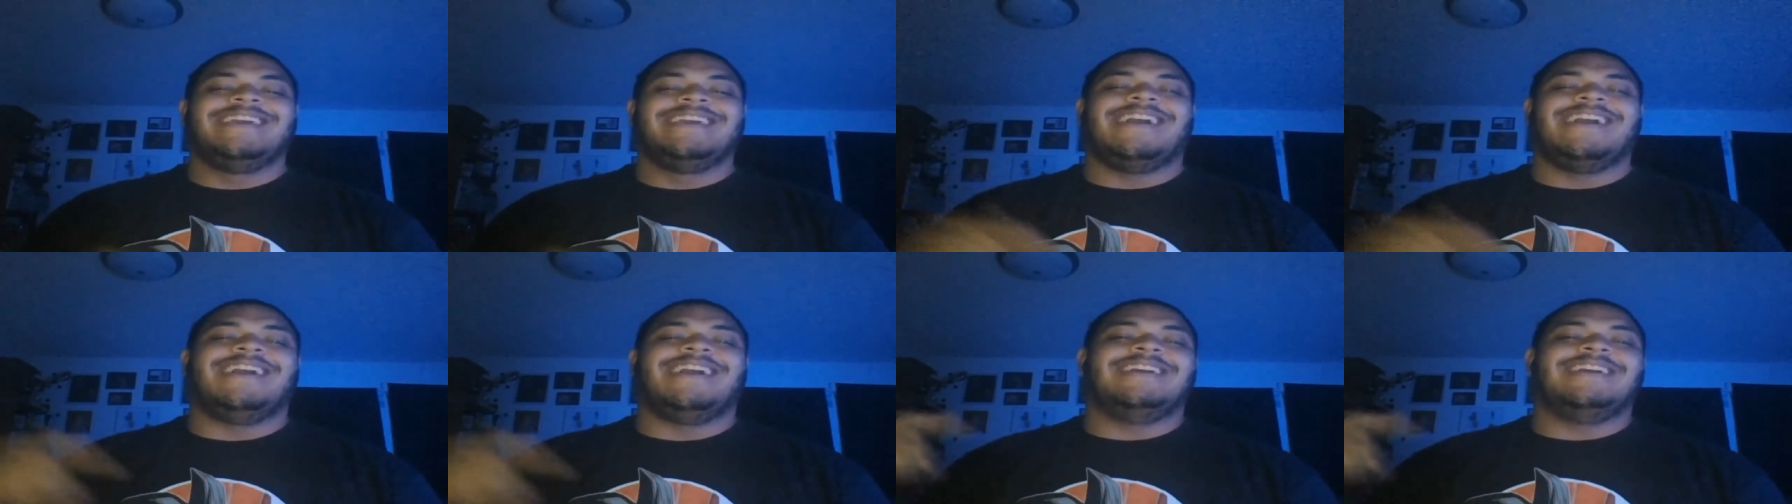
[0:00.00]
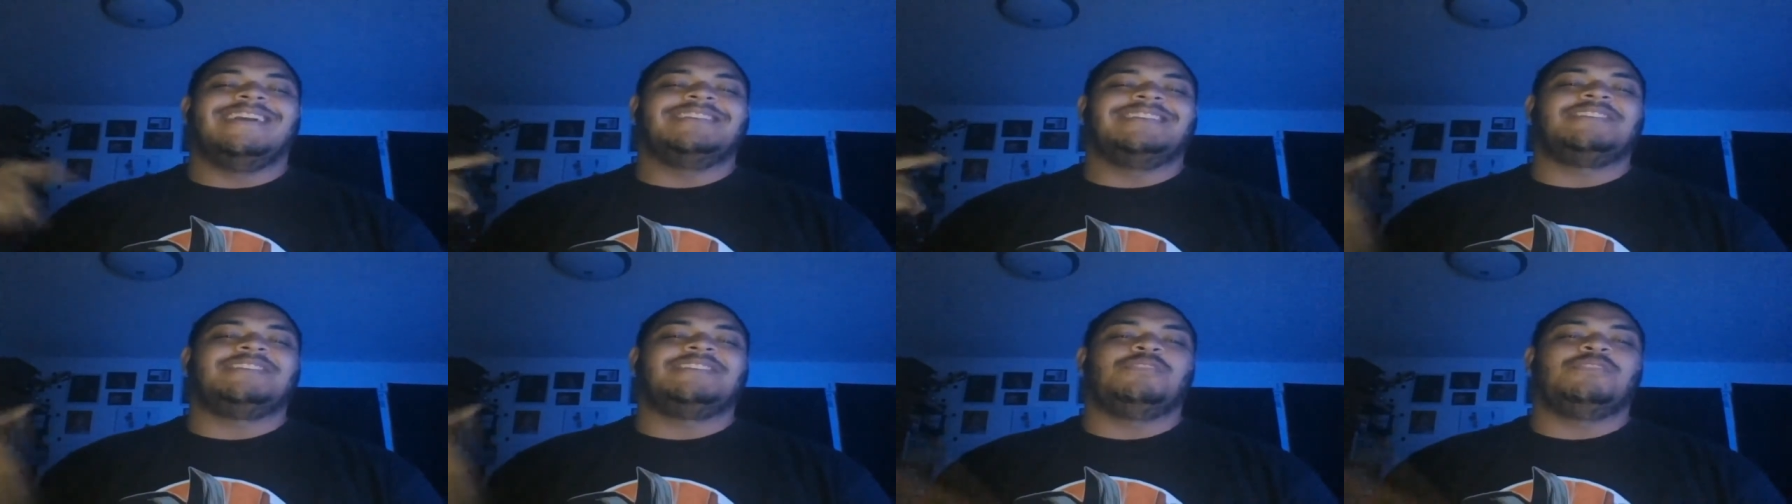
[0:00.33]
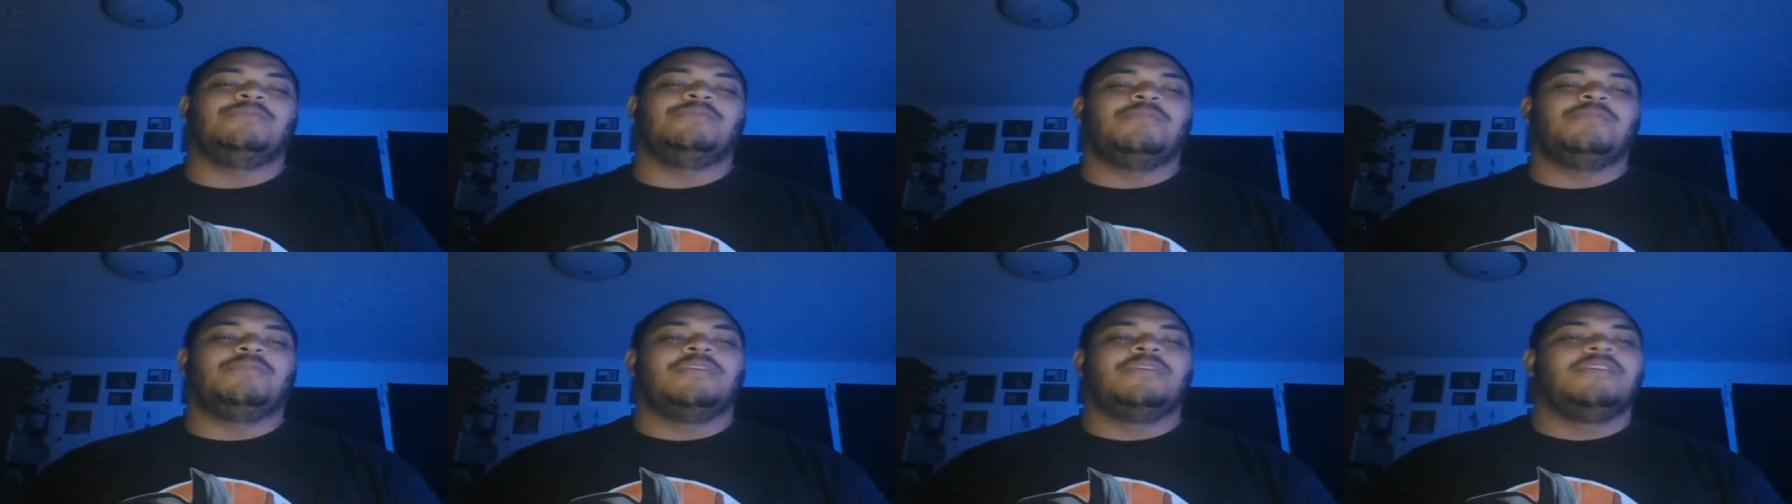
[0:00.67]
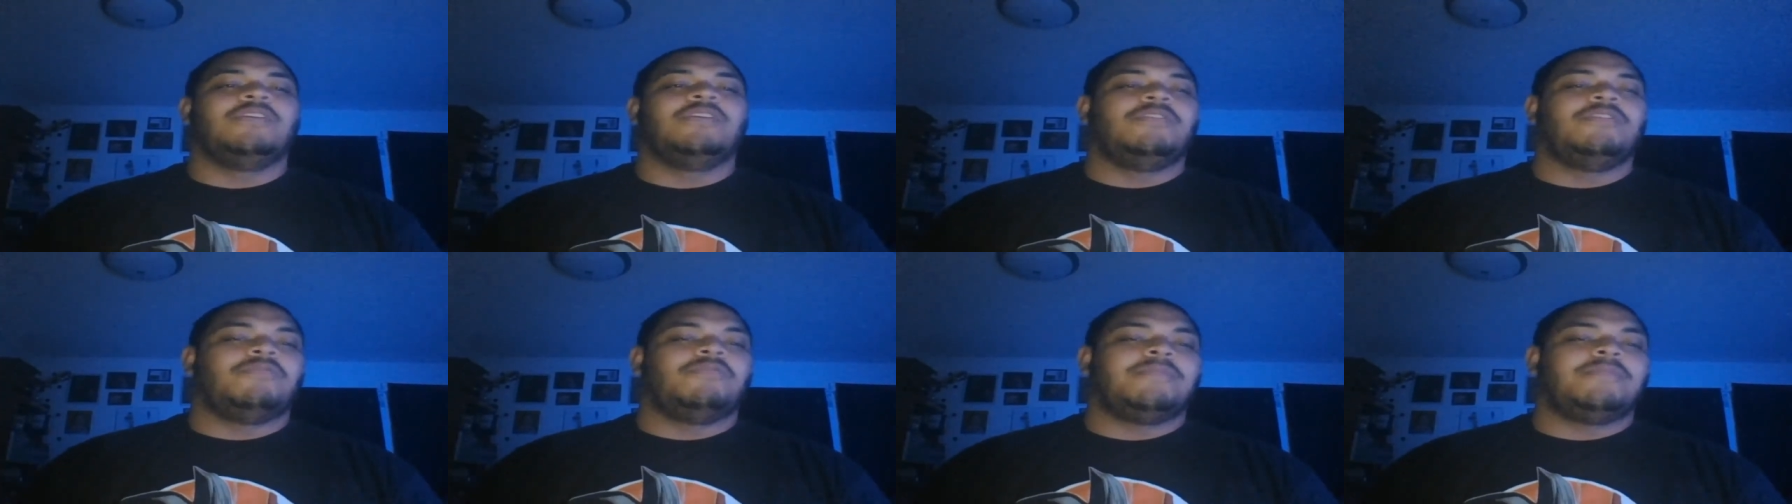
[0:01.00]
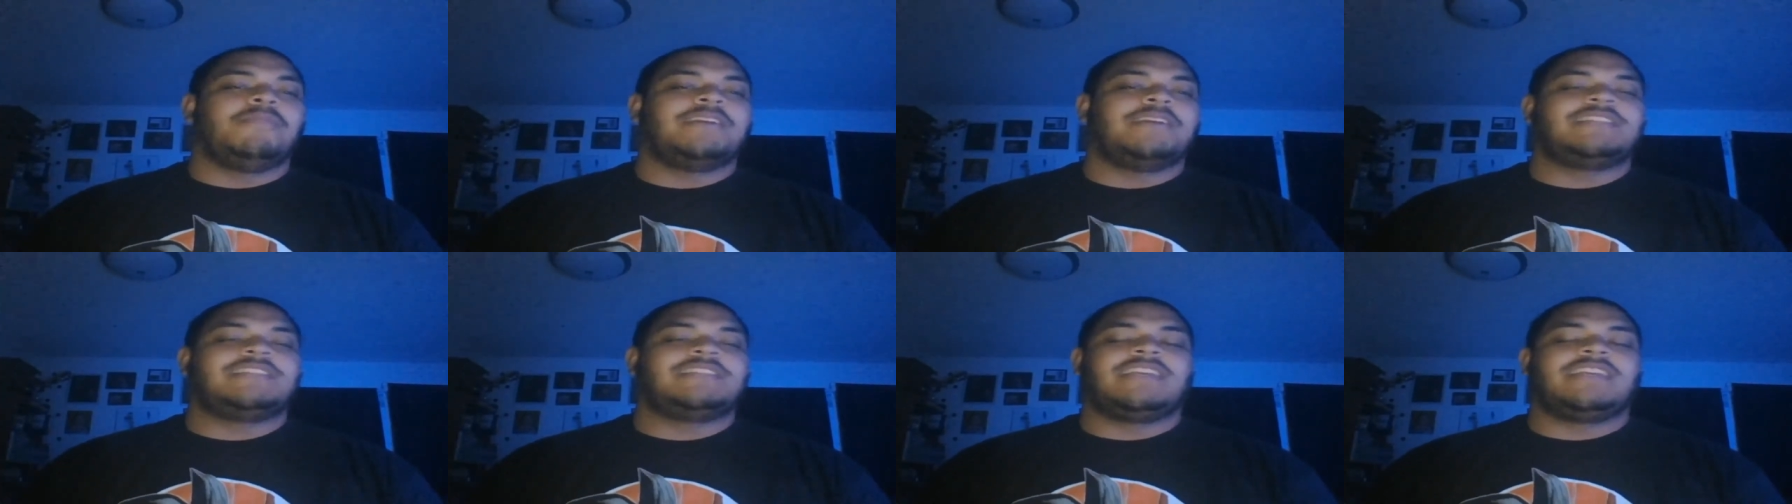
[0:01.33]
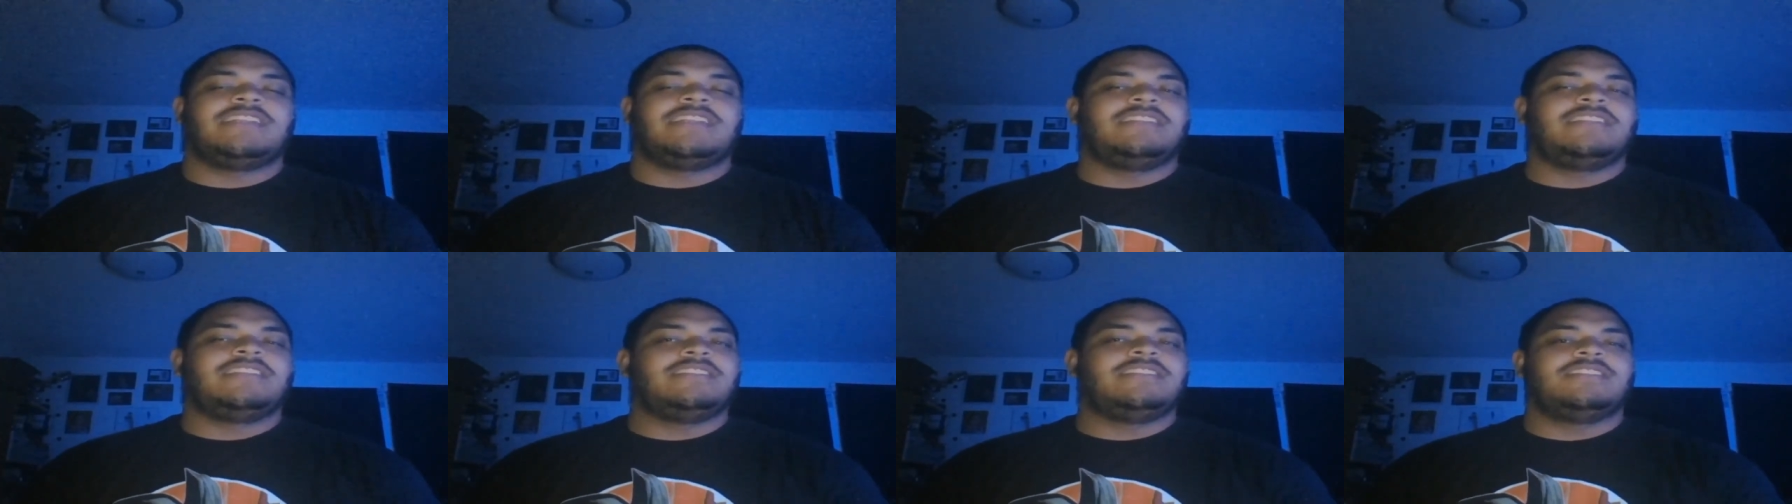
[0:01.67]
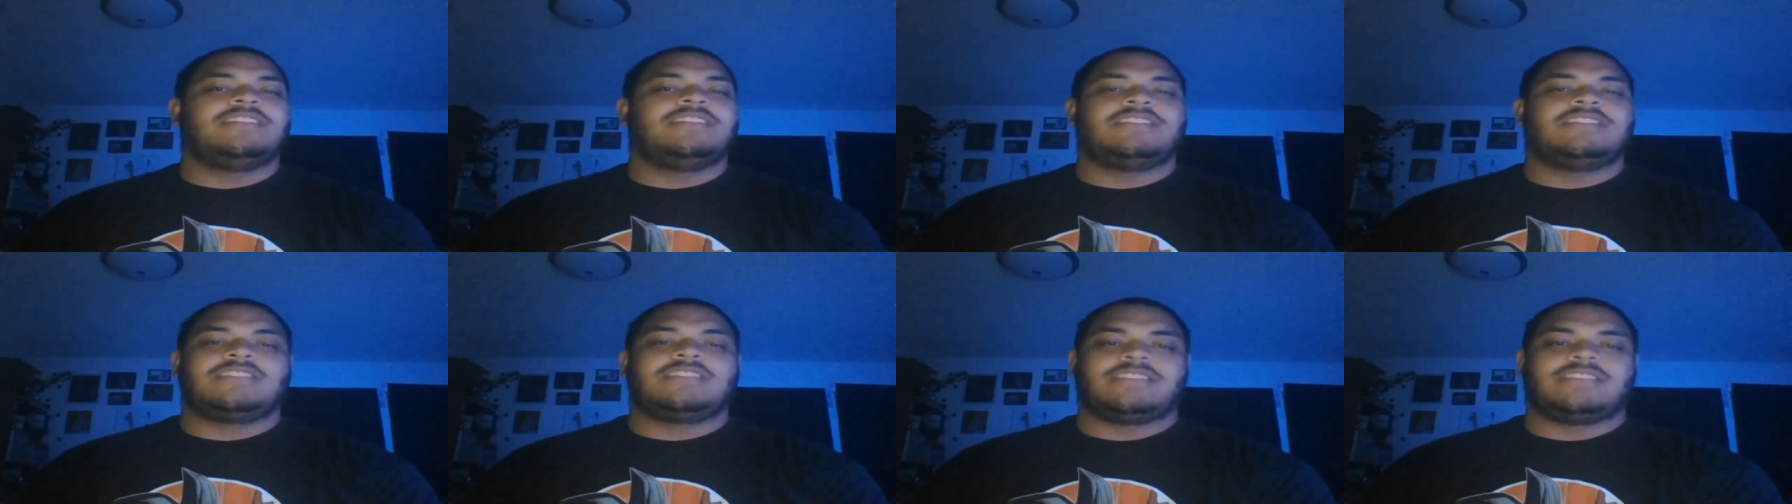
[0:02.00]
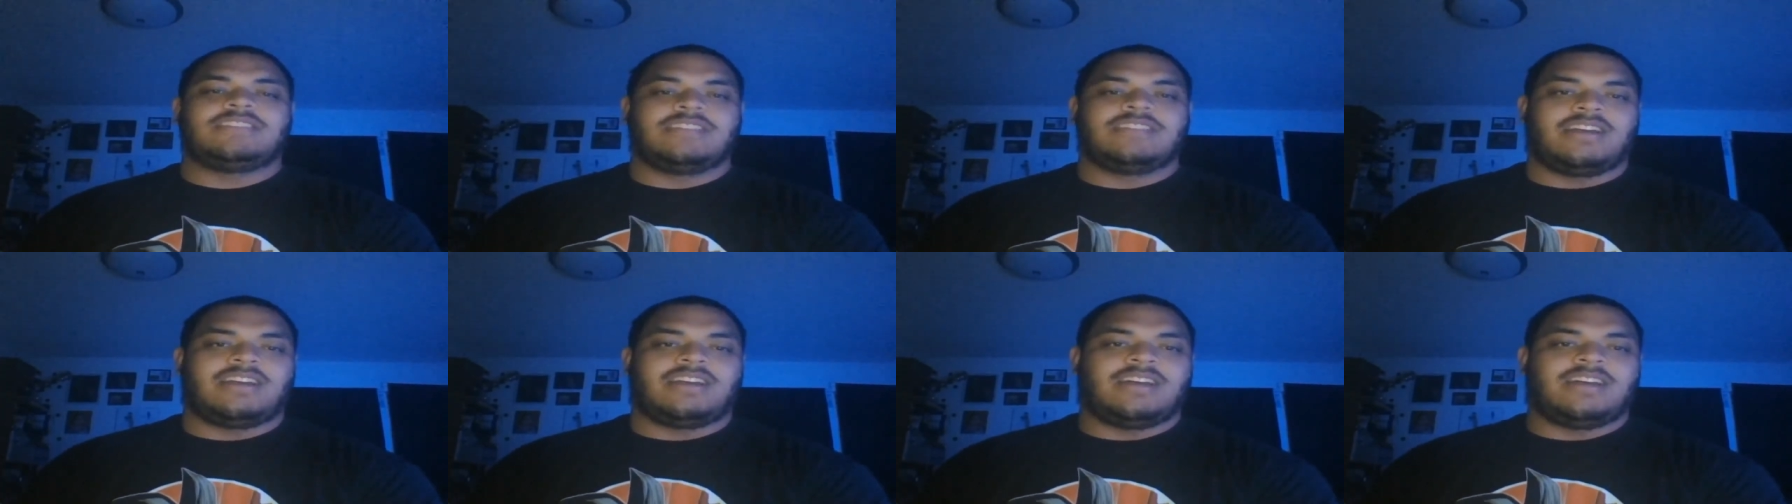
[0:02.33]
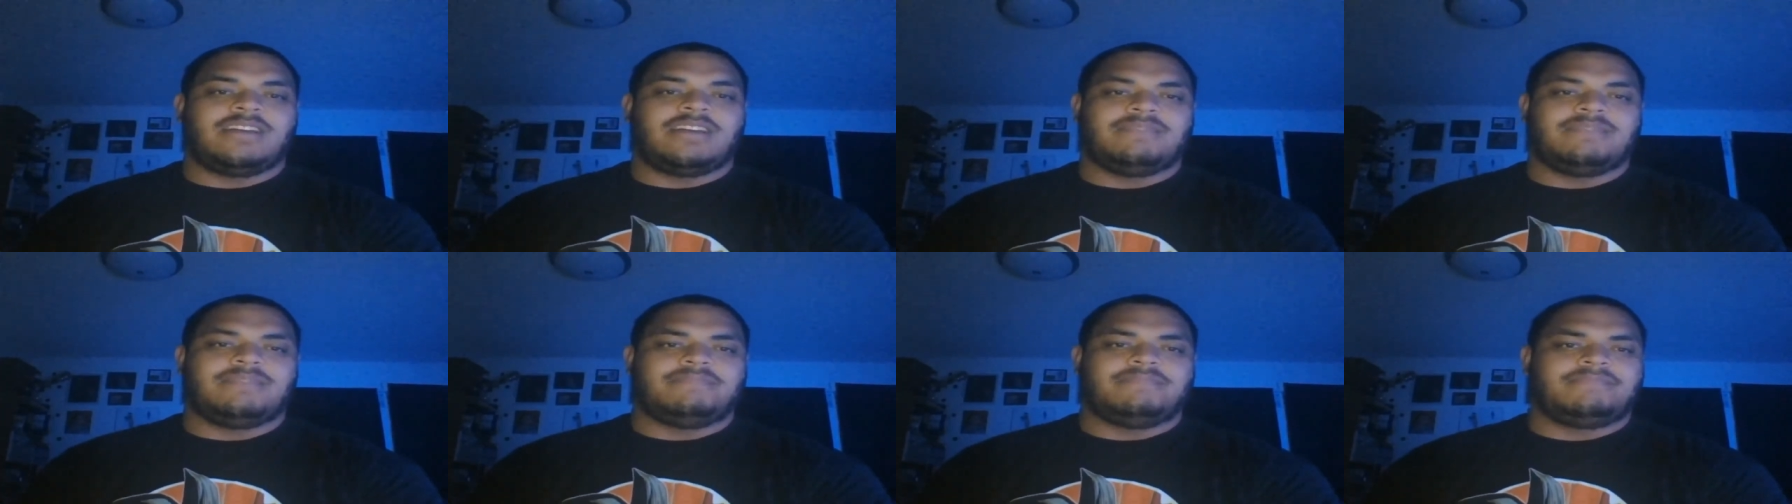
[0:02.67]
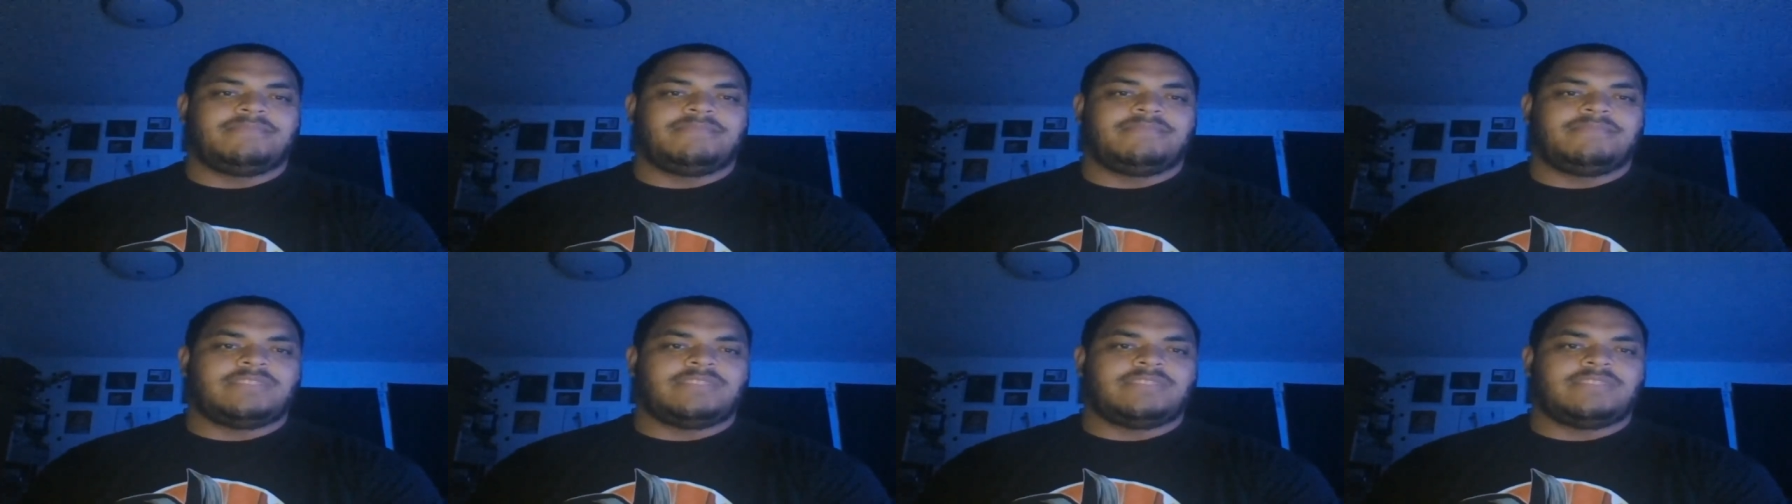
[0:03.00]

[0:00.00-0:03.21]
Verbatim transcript: Uh, so we're about to get into this um,